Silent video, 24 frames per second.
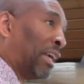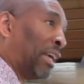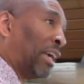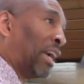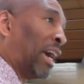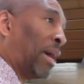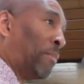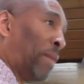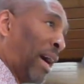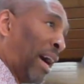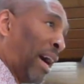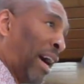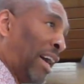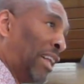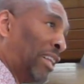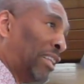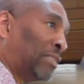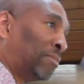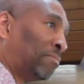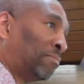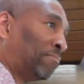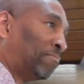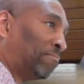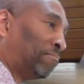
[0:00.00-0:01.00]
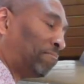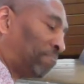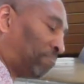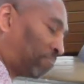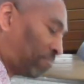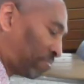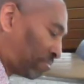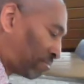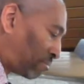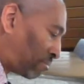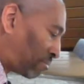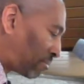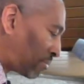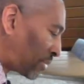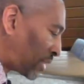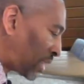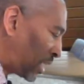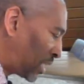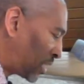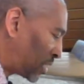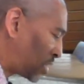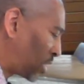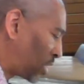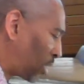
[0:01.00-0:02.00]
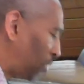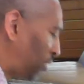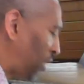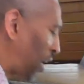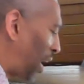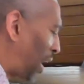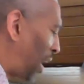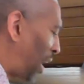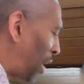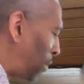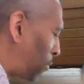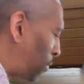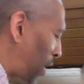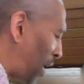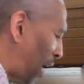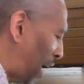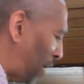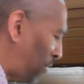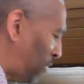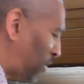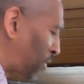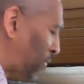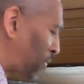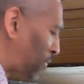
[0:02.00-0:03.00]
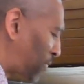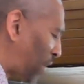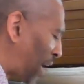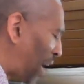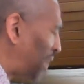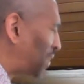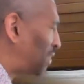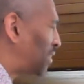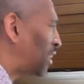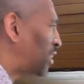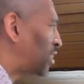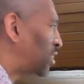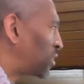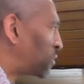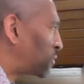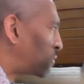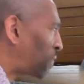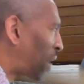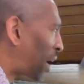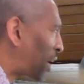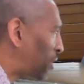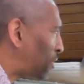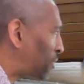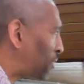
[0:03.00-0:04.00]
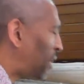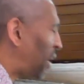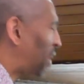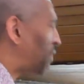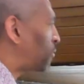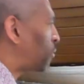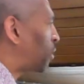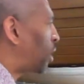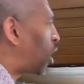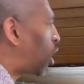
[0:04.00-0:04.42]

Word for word: Amen? He's still there, and we have to fight the good fight of faith.